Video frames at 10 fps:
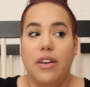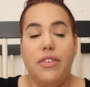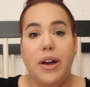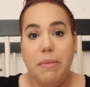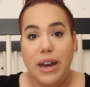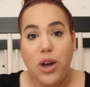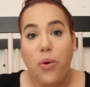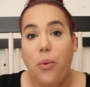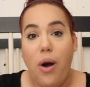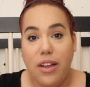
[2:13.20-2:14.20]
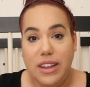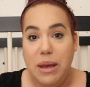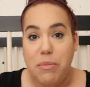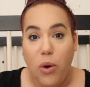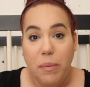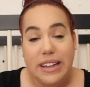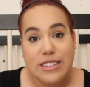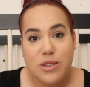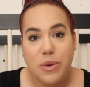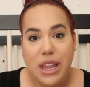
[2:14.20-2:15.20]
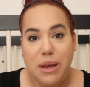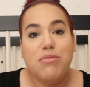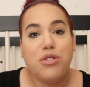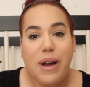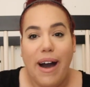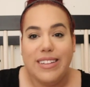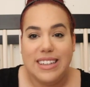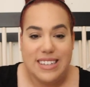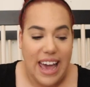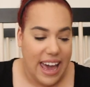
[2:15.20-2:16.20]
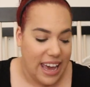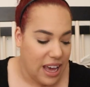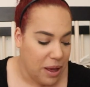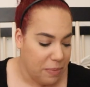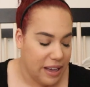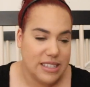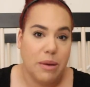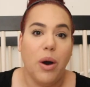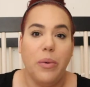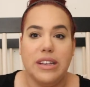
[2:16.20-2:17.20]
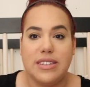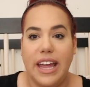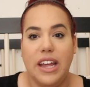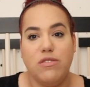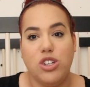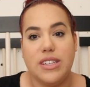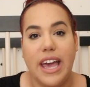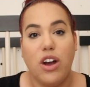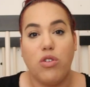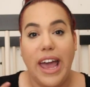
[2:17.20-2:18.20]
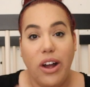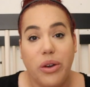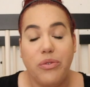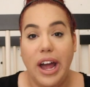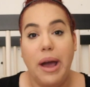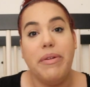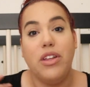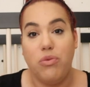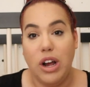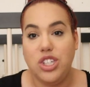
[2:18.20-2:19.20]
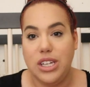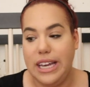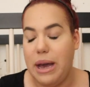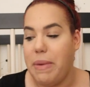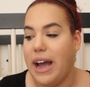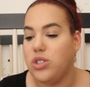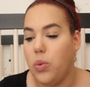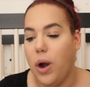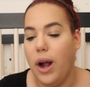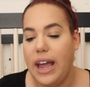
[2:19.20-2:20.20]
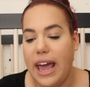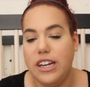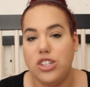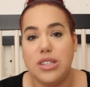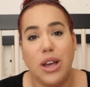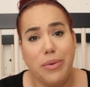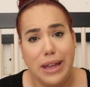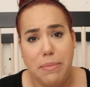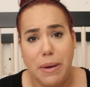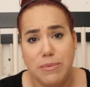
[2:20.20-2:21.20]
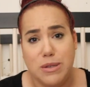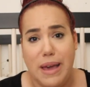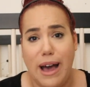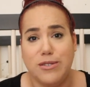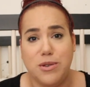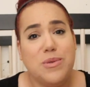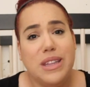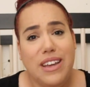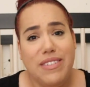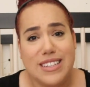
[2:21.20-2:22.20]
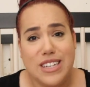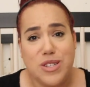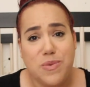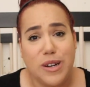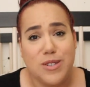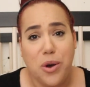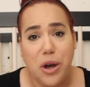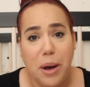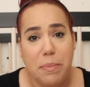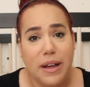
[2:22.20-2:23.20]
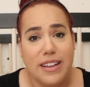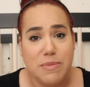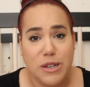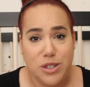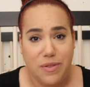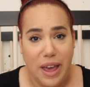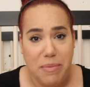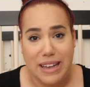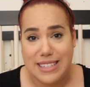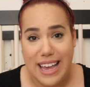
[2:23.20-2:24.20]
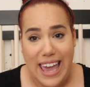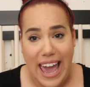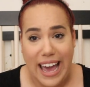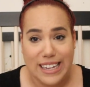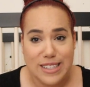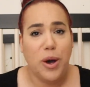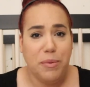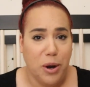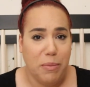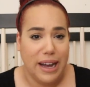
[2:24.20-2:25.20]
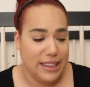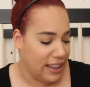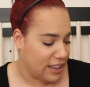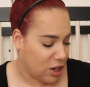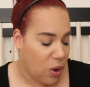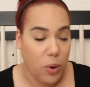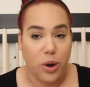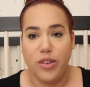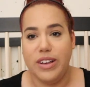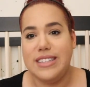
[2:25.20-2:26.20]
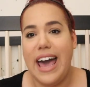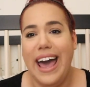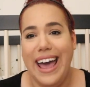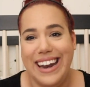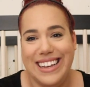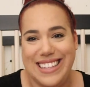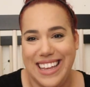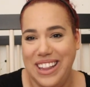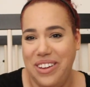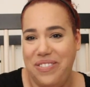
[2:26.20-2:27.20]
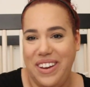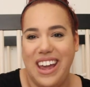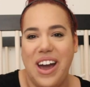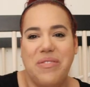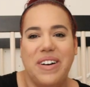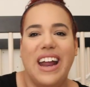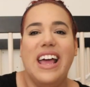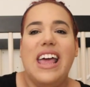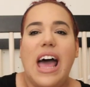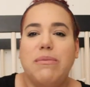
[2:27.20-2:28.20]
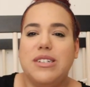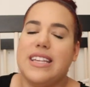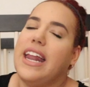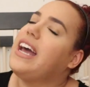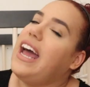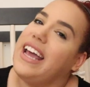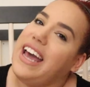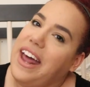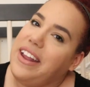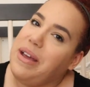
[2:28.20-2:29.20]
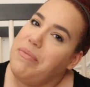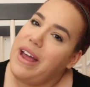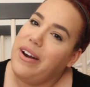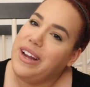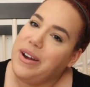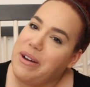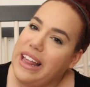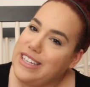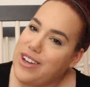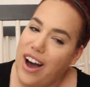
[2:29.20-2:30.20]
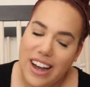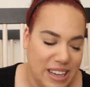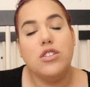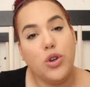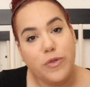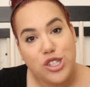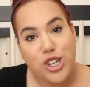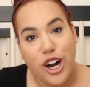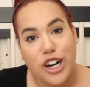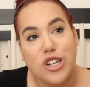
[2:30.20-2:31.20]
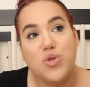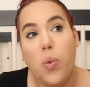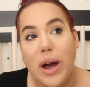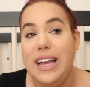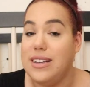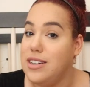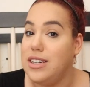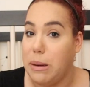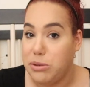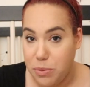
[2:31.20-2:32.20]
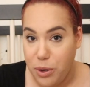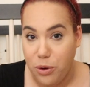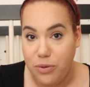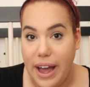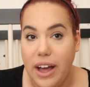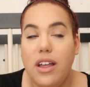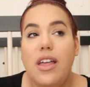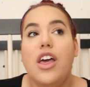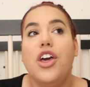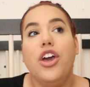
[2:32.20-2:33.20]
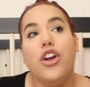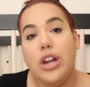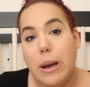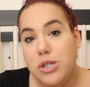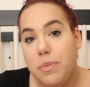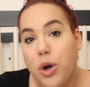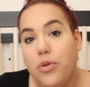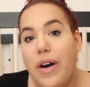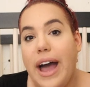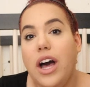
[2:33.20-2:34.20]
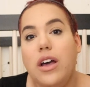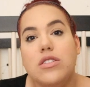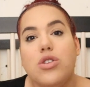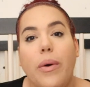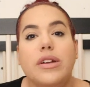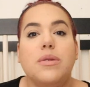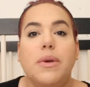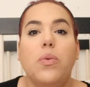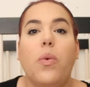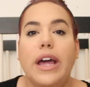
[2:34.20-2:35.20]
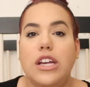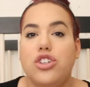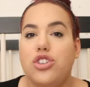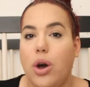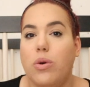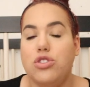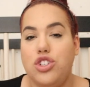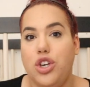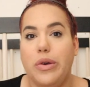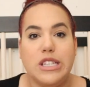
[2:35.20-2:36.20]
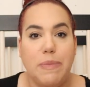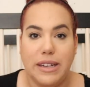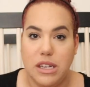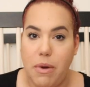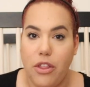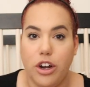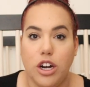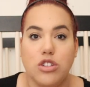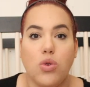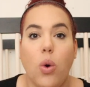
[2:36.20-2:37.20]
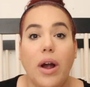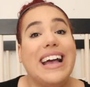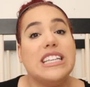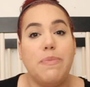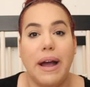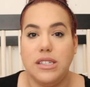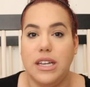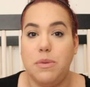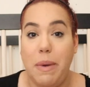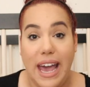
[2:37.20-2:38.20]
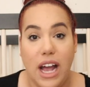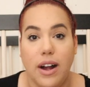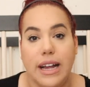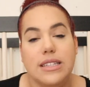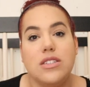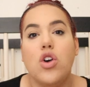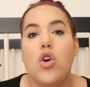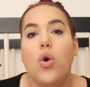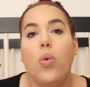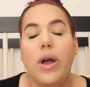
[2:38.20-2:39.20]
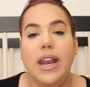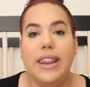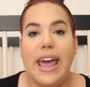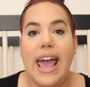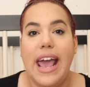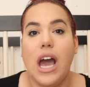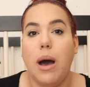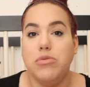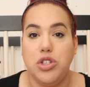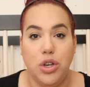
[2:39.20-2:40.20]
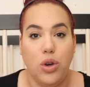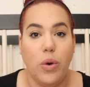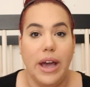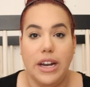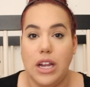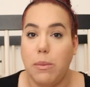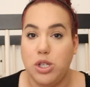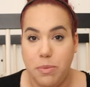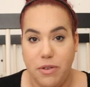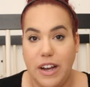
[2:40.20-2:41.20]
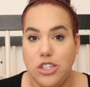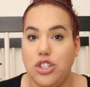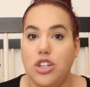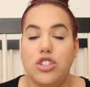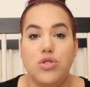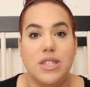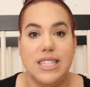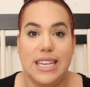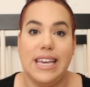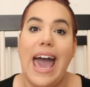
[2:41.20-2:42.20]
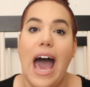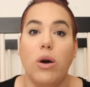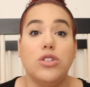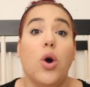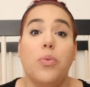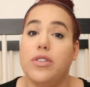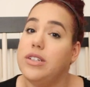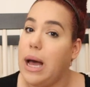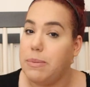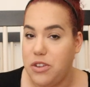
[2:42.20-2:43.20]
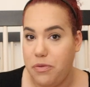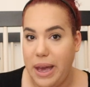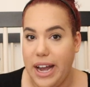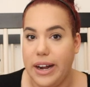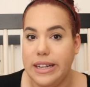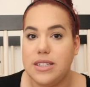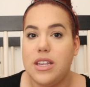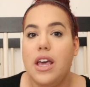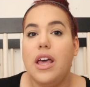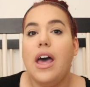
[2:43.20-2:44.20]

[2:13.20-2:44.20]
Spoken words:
very many quality moments with him throughout the day because I'm always kind of just like caring for him and then rushing to get back to work, and it just like really bums me out. So in the evenings, I just want to soak up as much of him as I can. I hope you don't mind that like the corner of his head is in the video, but I'm just gonna kind of cuddle him down here while I talk. So for starters, what is an adoption profile? Your adoption profile is going to be what is shown to expectant mothers or expectant parents when they come to an adoption professional to seek out hopeful adoptive parents.